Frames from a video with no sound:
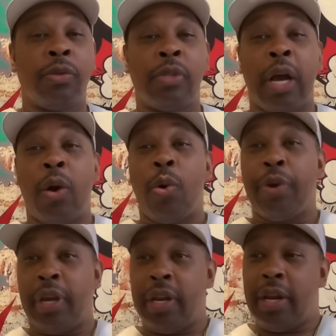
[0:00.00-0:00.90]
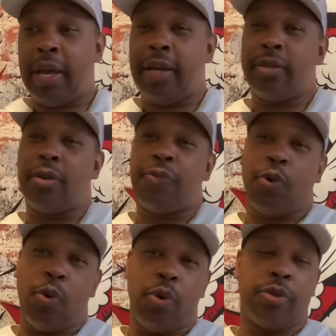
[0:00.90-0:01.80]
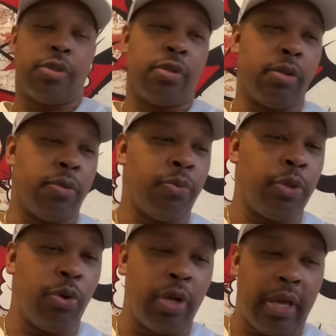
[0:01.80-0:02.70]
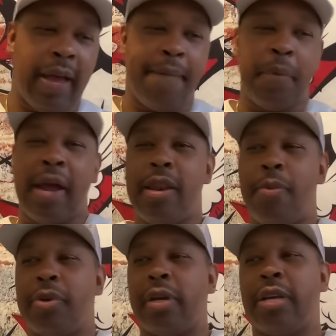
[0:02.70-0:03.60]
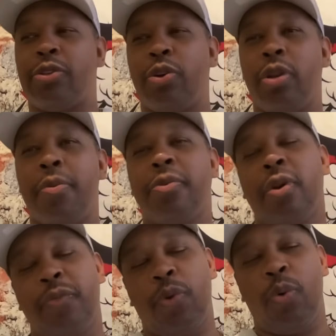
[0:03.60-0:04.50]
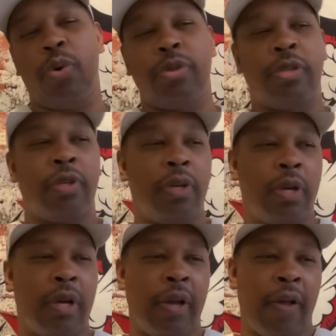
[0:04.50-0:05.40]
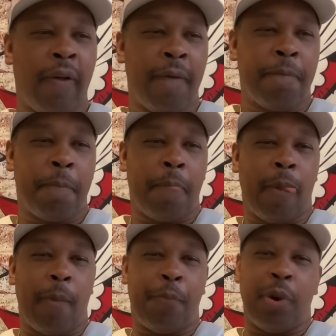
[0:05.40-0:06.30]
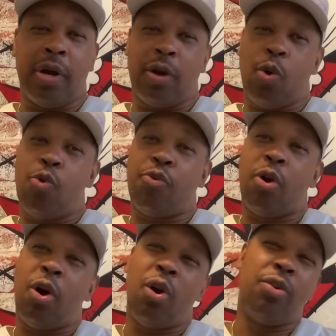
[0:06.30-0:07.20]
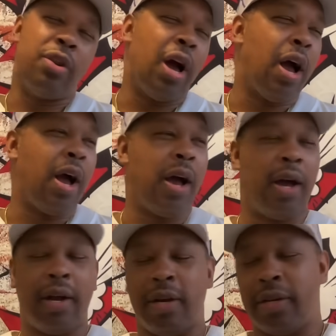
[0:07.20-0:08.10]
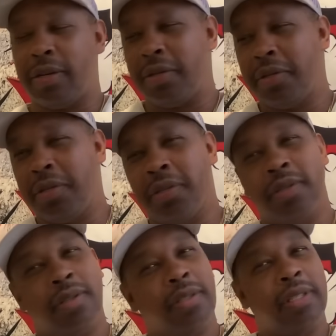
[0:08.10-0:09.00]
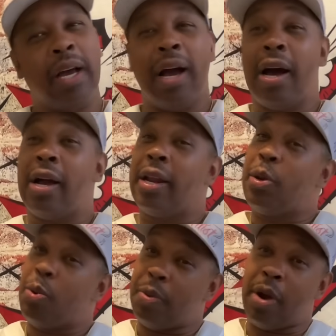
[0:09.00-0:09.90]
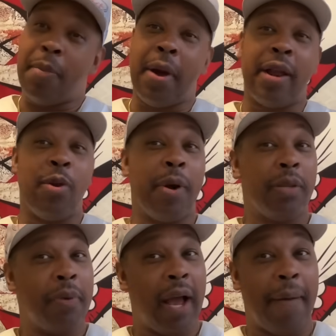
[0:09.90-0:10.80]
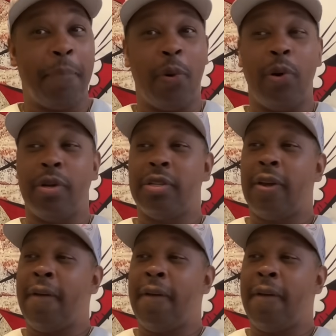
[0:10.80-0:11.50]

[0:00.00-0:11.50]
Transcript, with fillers: Now, on the internet, of course. When you look at my number, look at Turk numbers, of course. But overall, nah. Nah, they know everybody know about them hot boys.